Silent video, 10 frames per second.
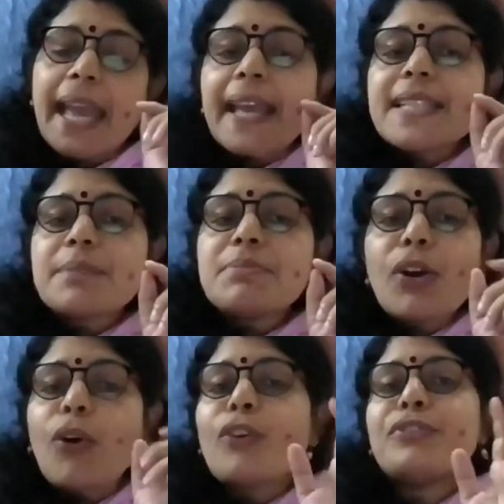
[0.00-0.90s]
Accept
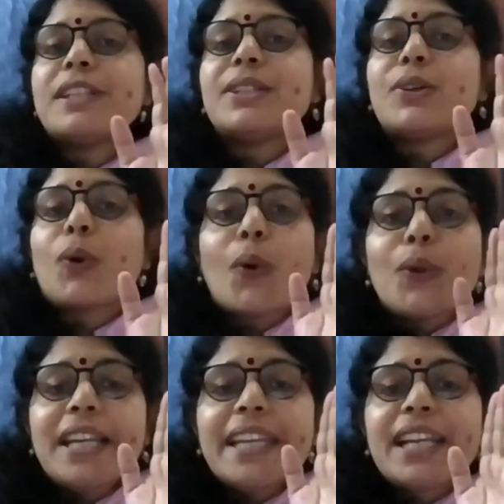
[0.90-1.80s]
the offer
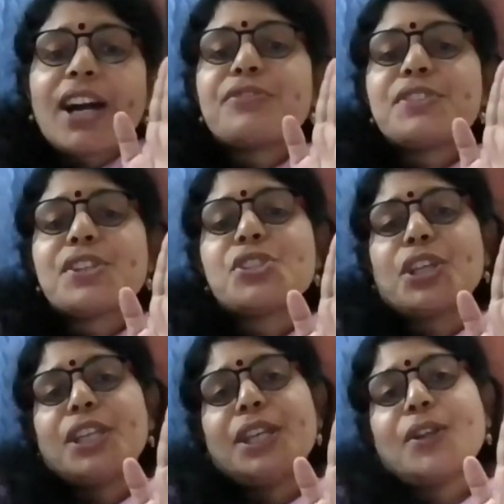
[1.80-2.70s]
only after
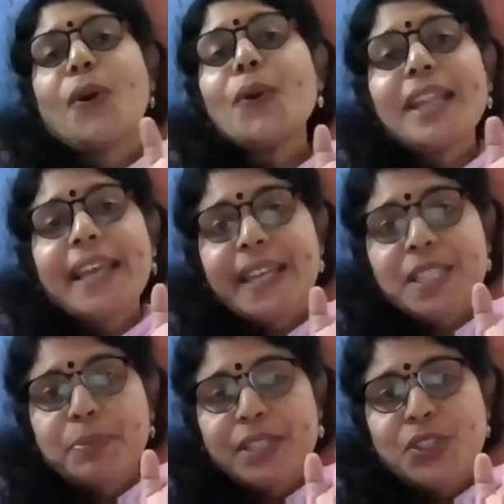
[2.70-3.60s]
checking all
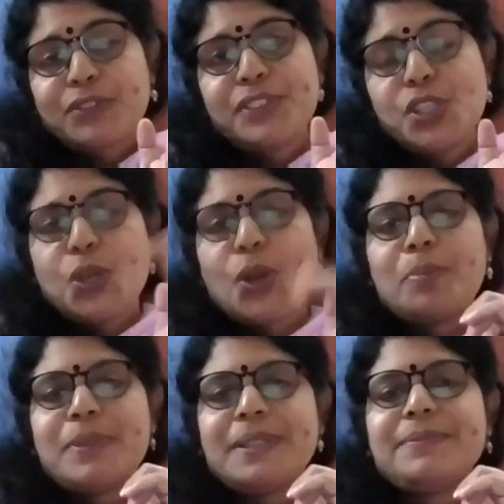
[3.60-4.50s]
aspects of the job.
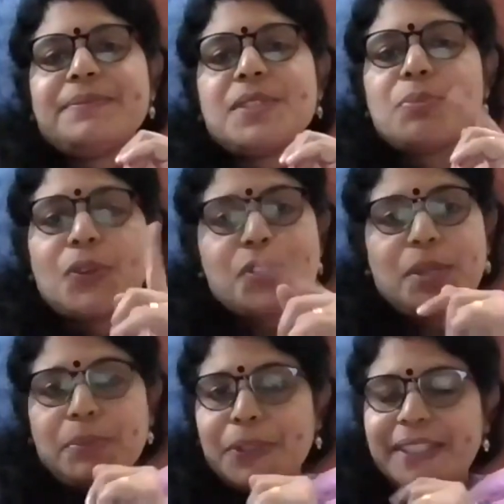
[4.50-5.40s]
It's
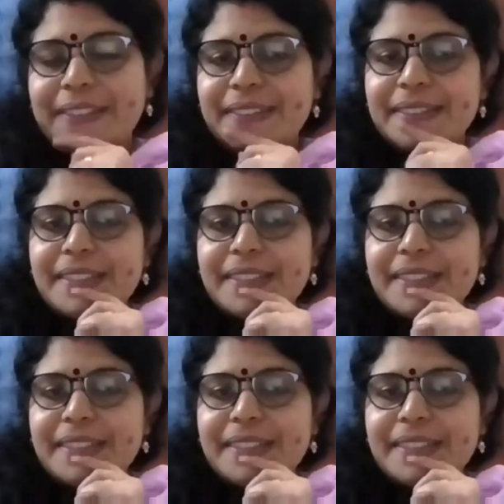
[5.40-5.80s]
most important.